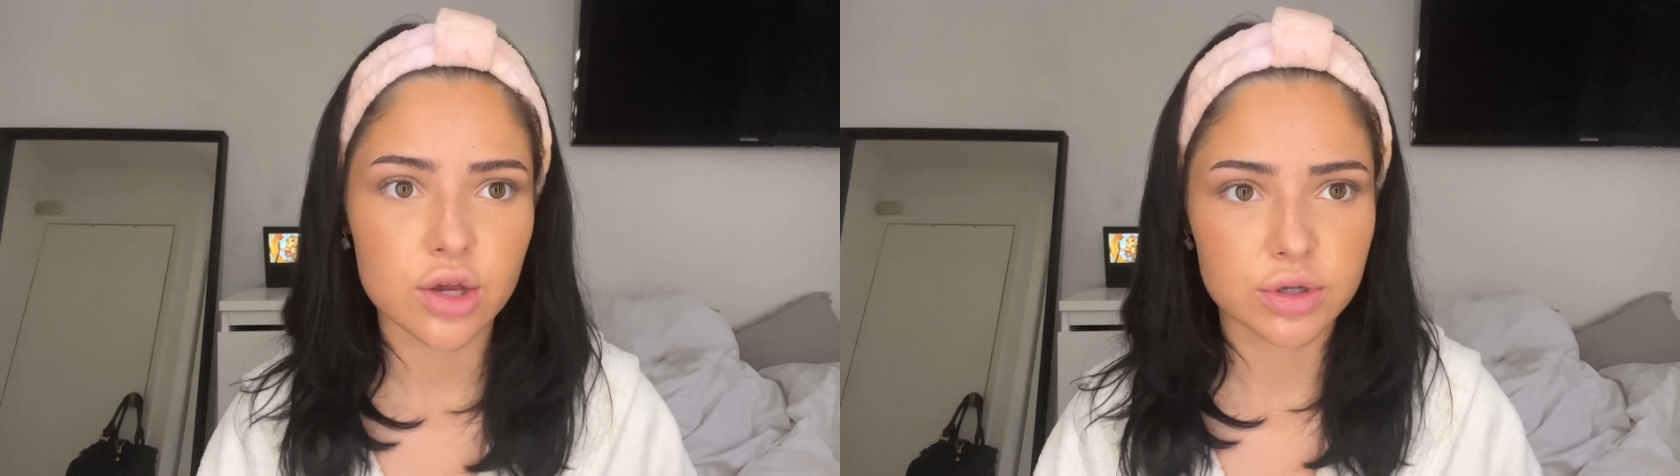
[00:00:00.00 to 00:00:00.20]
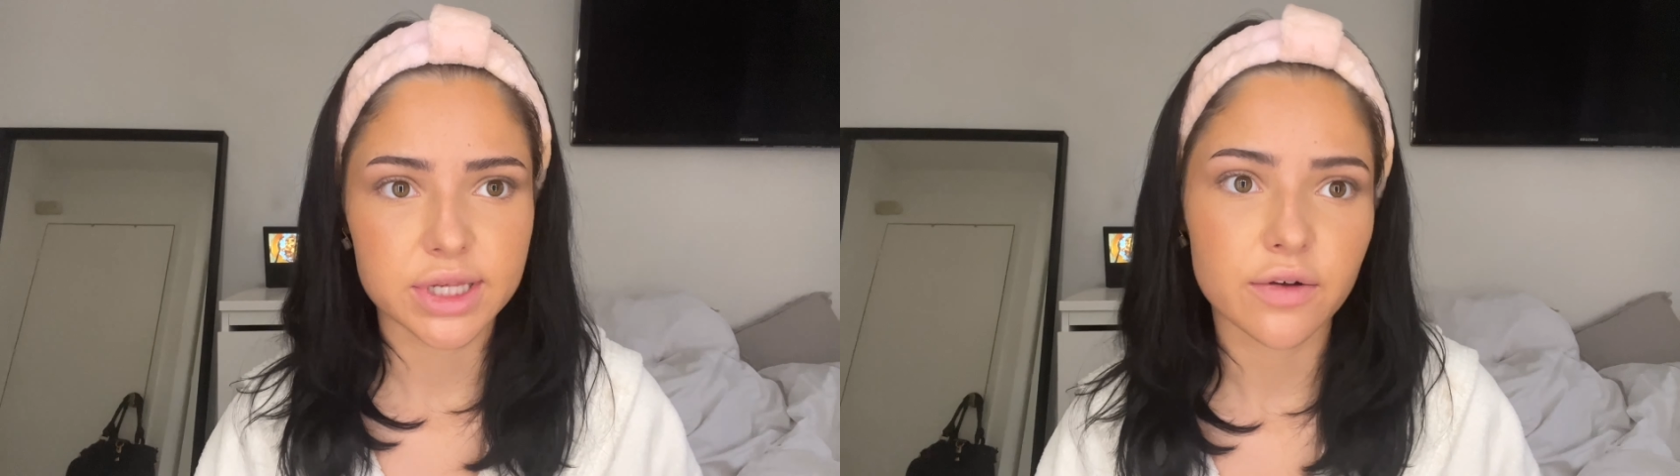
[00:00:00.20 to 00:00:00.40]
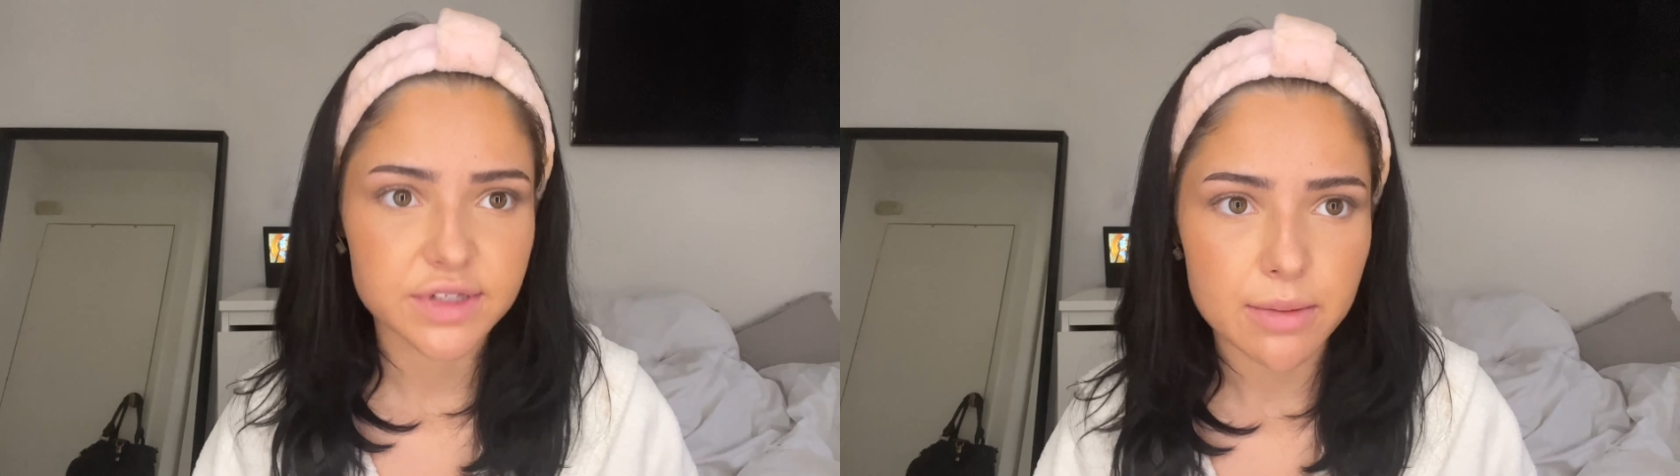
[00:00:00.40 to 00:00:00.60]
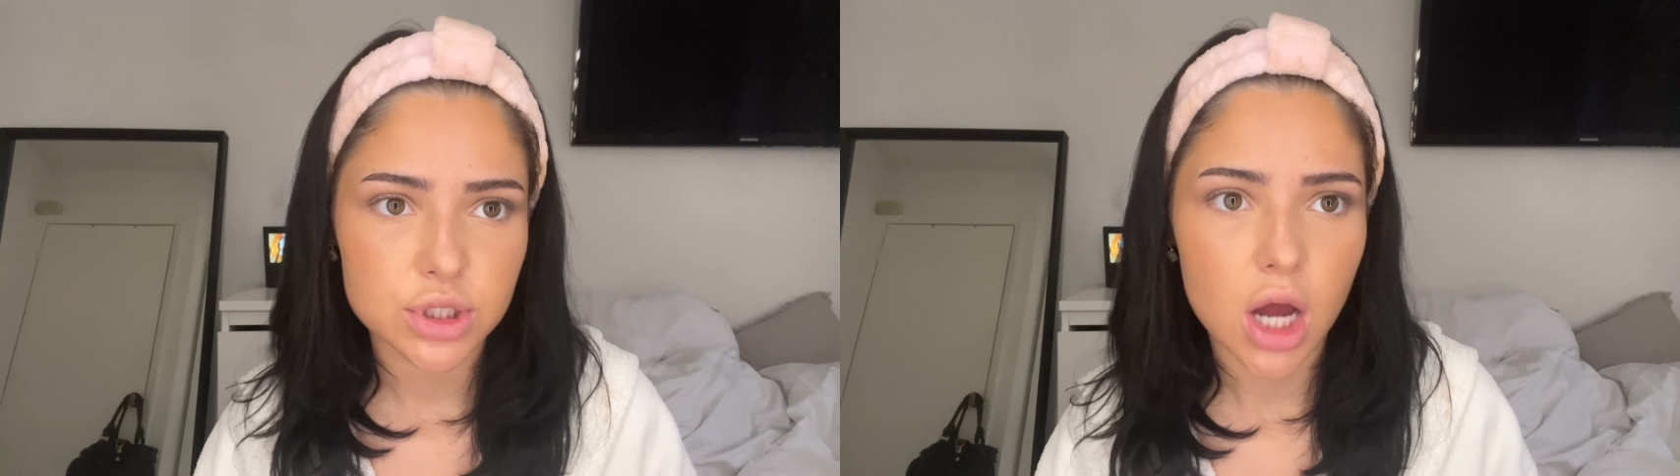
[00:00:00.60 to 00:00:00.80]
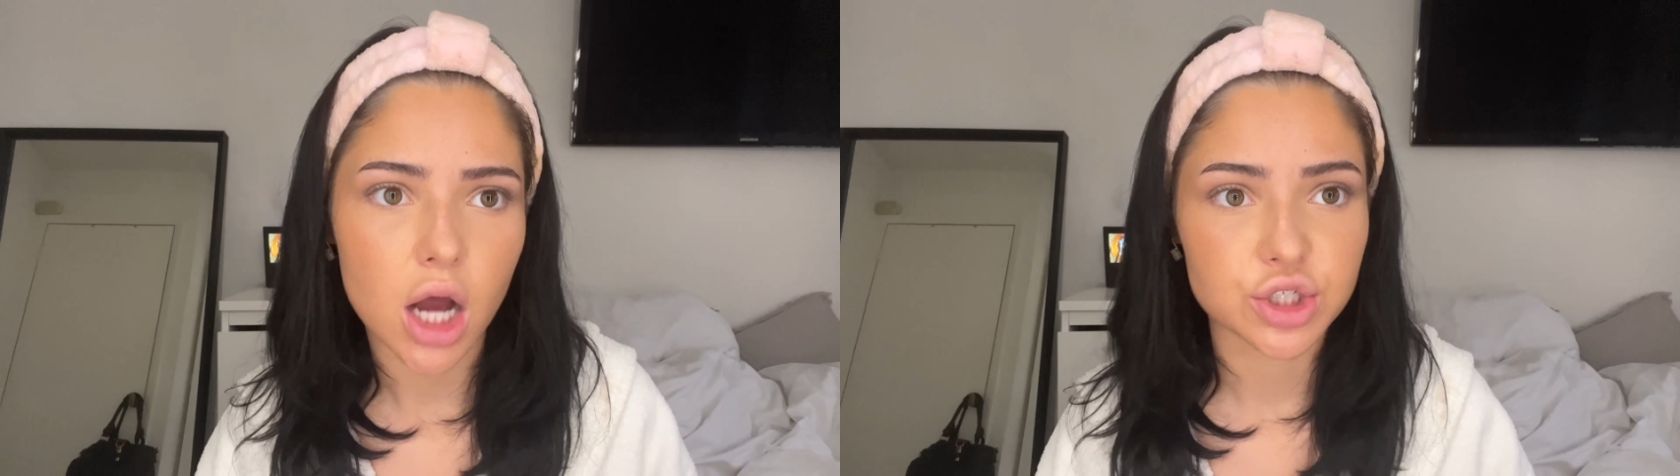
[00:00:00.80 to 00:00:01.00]
your
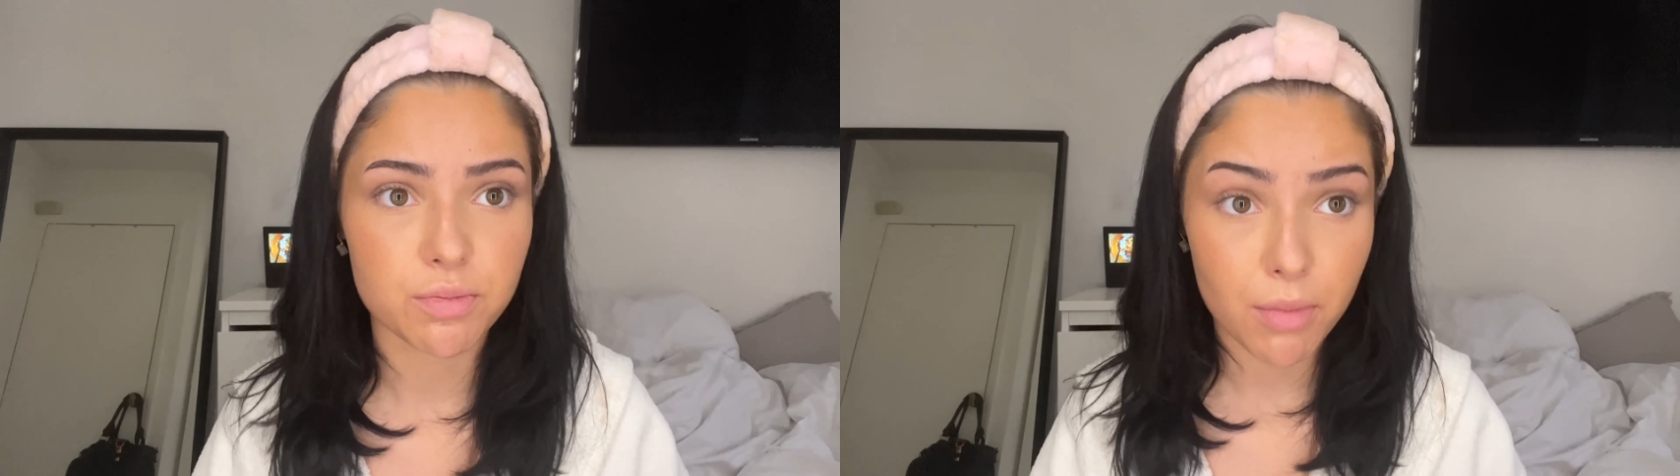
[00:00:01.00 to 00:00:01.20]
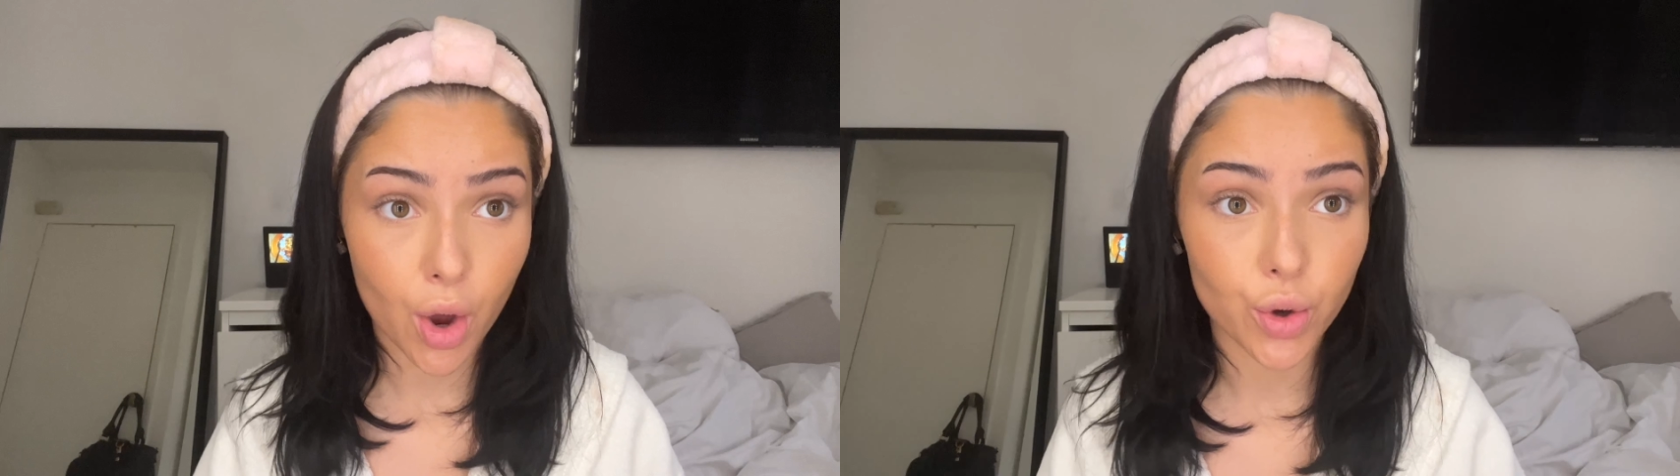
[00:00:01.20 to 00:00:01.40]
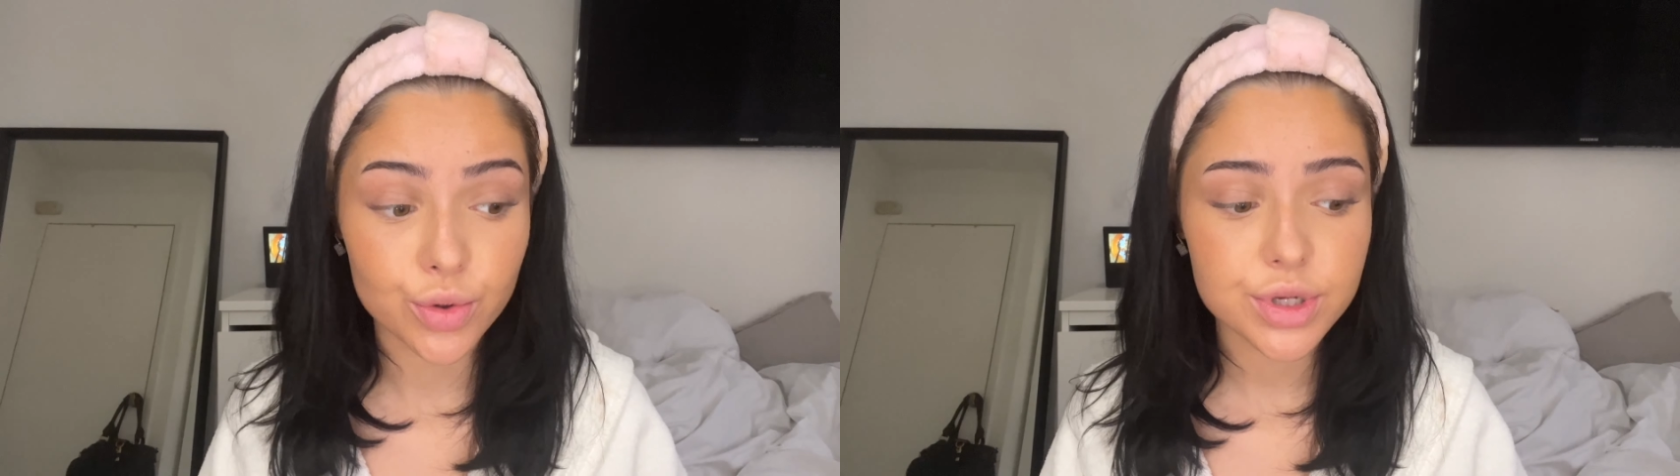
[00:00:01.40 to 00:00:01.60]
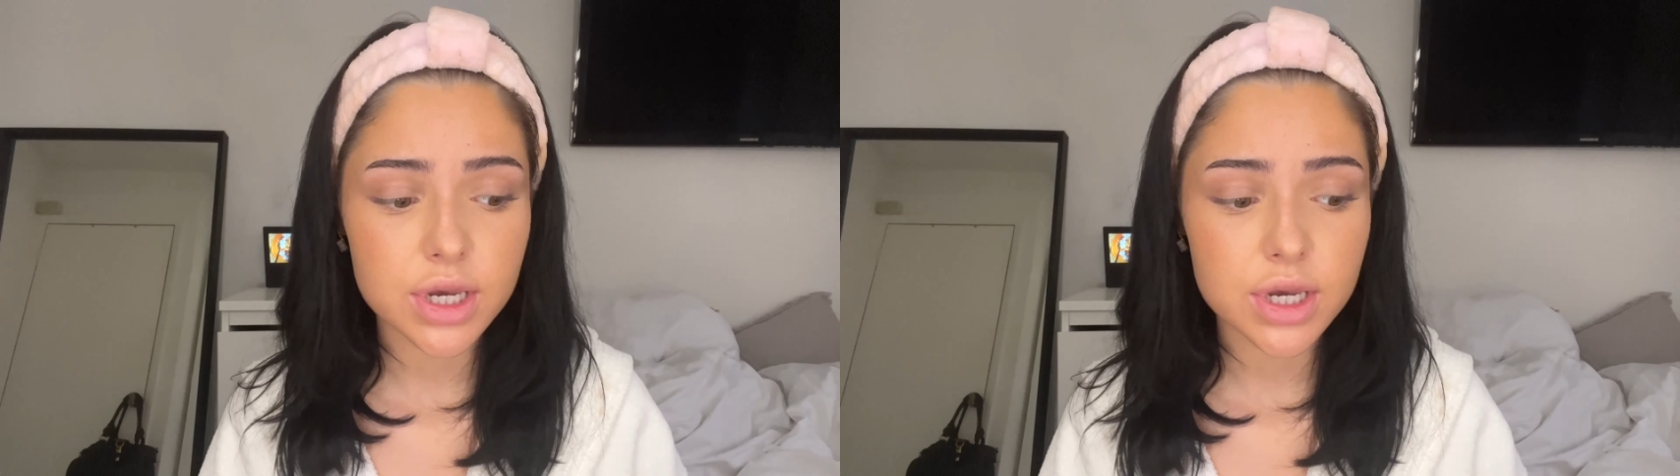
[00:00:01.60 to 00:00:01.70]
self-sabotage mode,